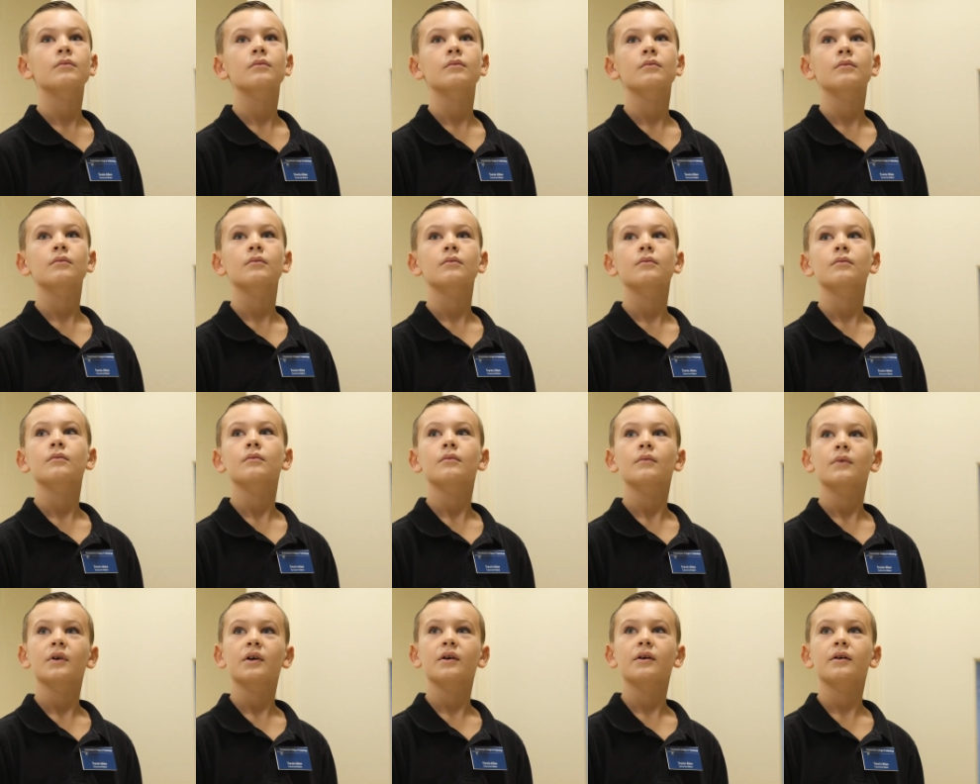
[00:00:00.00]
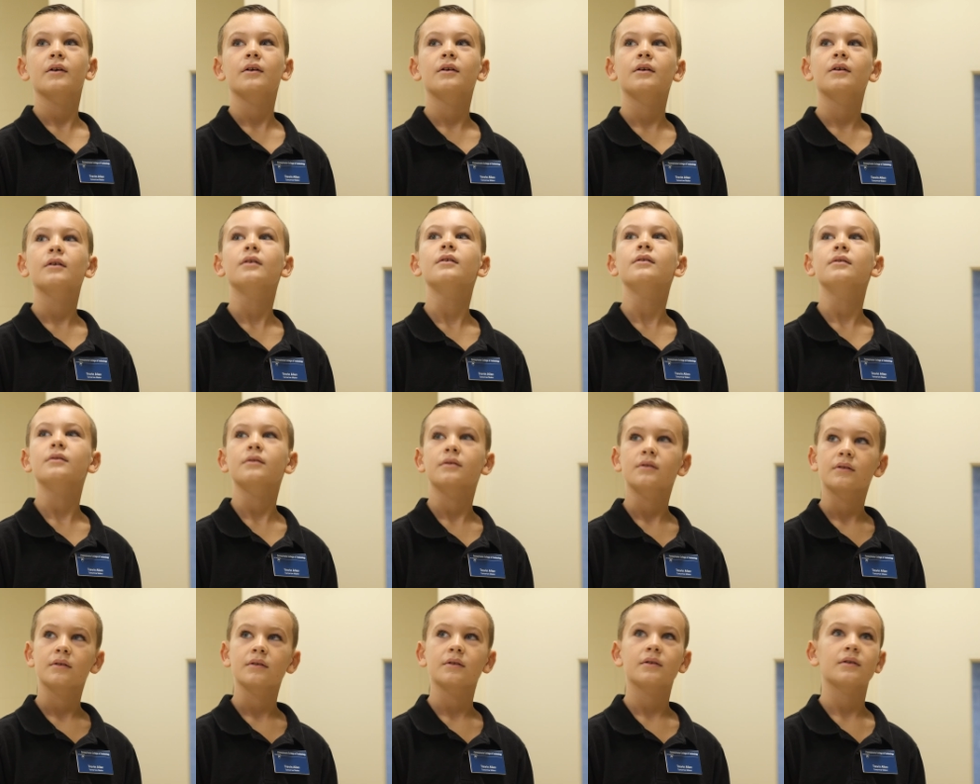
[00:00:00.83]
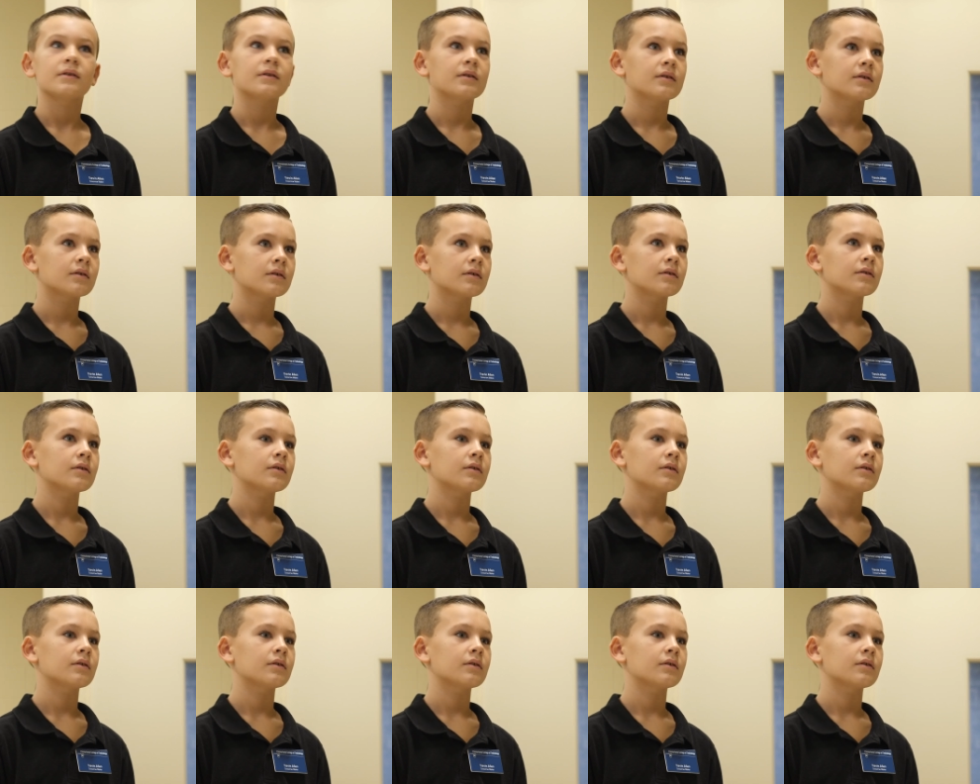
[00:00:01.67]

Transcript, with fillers: because they started with something very